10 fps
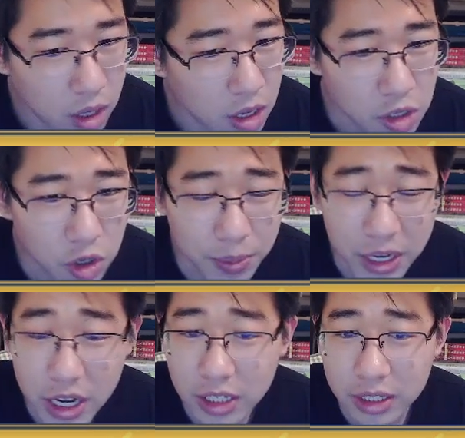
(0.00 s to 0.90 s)
So
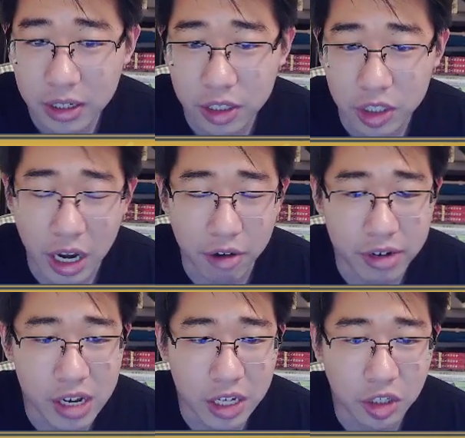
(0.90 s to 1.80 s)
because she got
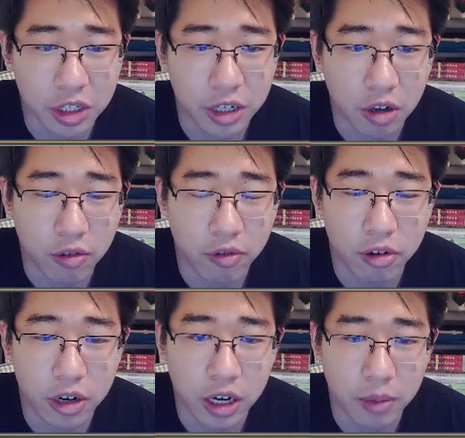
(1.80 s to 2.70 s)
greedy, she didn't go
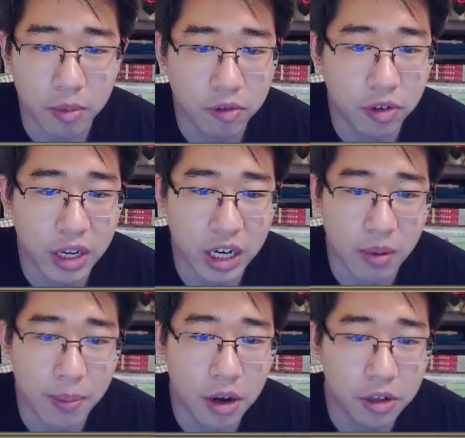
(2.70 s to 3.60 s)
for a move to take out
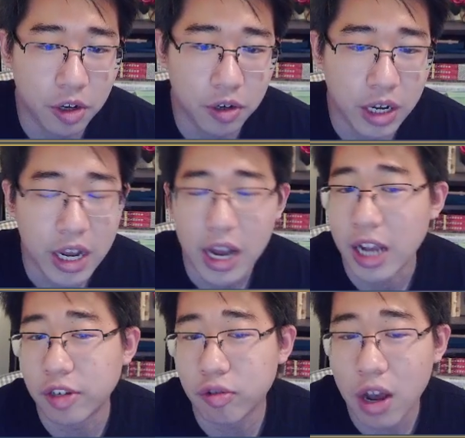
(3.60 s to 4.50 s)
my Politoed. I
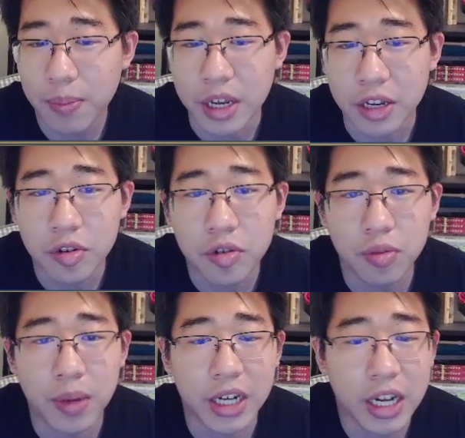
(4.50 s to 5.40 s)
swap into
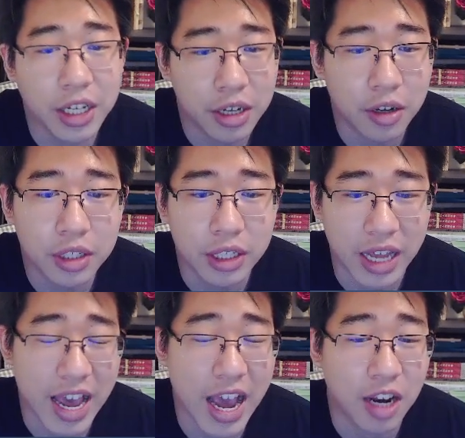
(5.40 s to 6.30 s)
my Ninetales
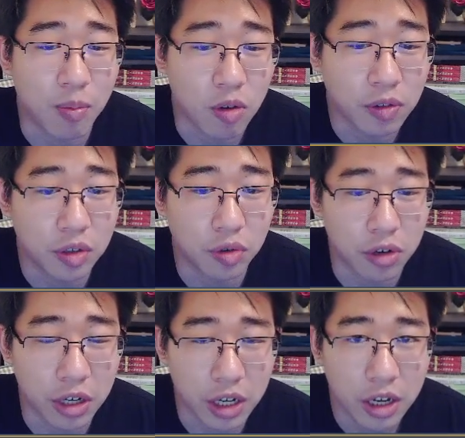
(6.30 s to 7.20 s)
that had a move
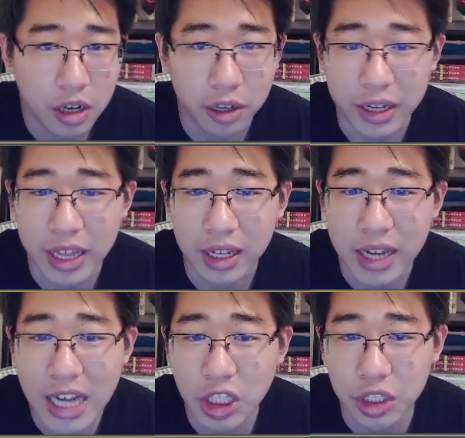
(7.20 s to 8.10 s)
stored to get the
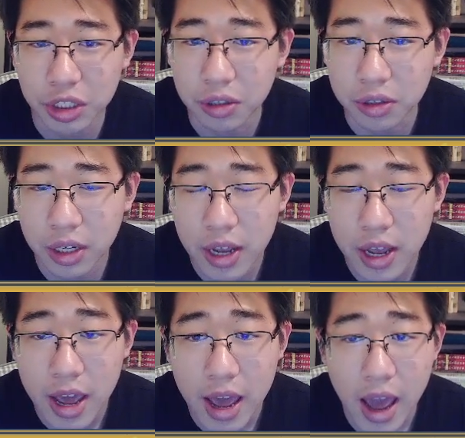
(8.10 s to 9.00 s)
last shield.
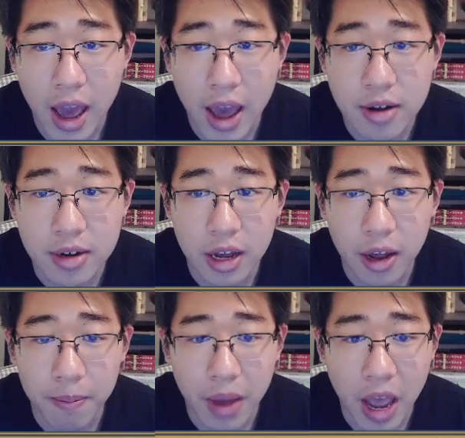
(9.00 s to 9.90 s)
And
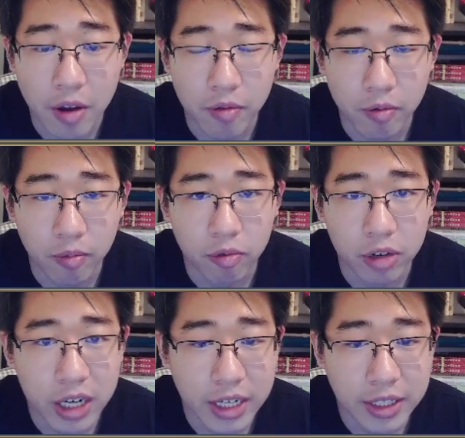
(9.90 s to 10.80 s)
I
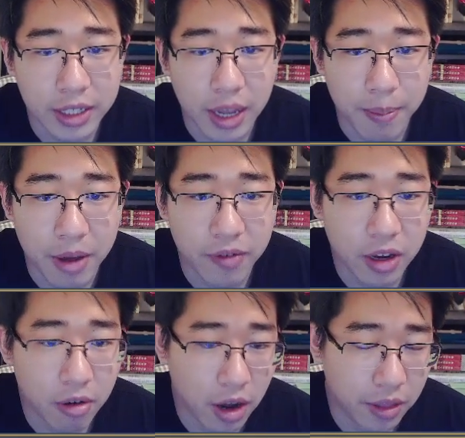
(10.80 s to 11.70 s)
realized that my
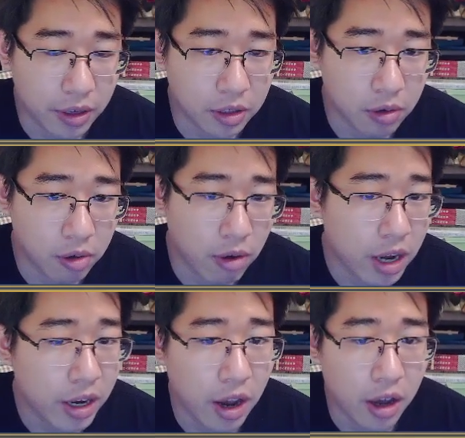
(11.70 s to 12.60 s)
Vigoroth is only
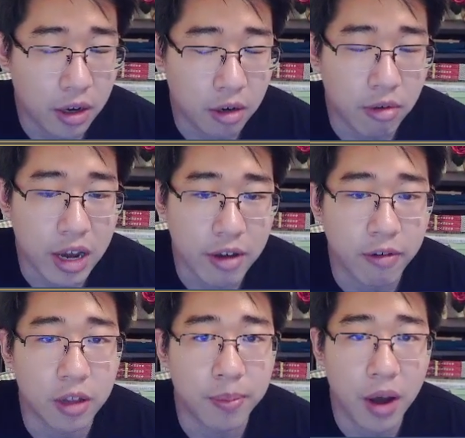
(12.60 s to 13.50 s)
1 counter away
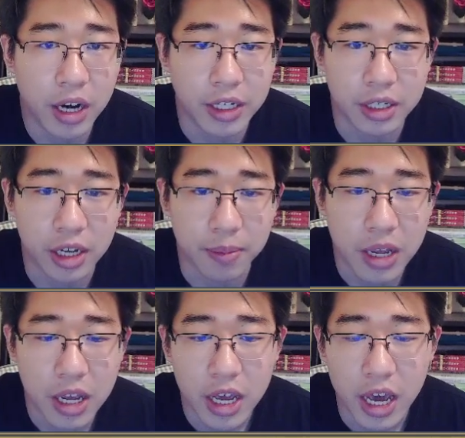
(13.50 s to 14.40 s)
from the Body Slam,
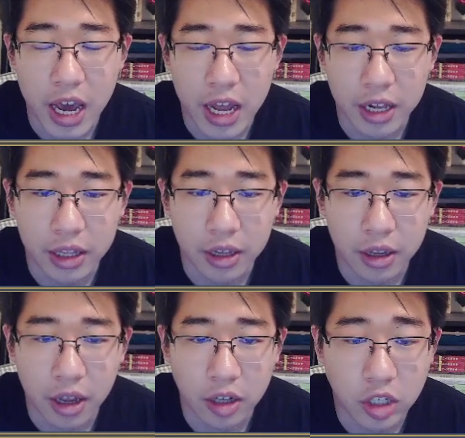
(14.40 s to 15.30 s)
and the
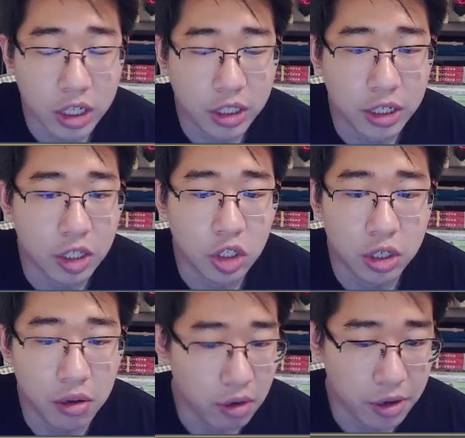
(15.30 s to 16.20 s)
Jellicent is
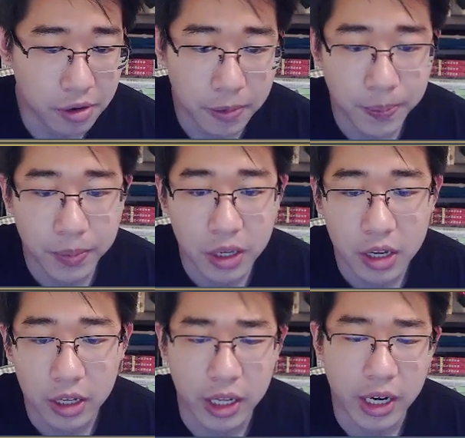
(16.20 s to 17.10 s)
so low
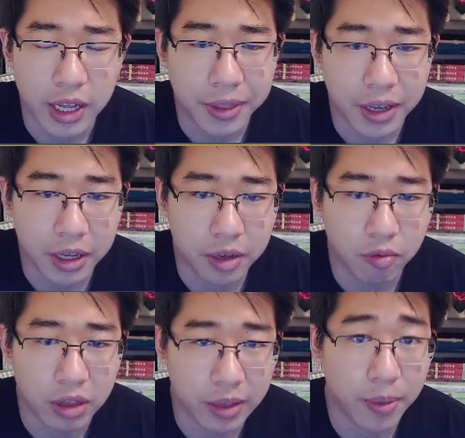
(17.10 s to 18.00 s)
that I think
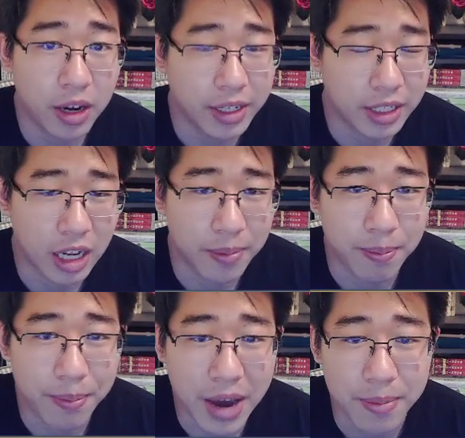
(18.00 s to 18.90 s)
with the body slam
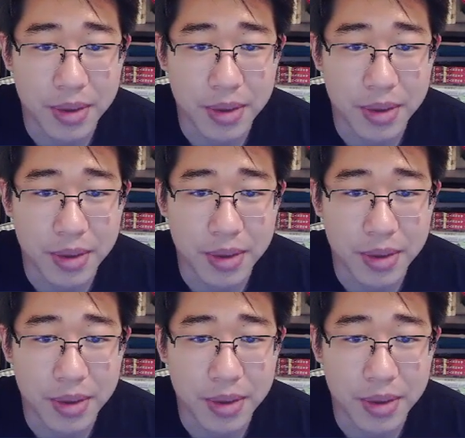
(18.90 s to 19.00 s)
might be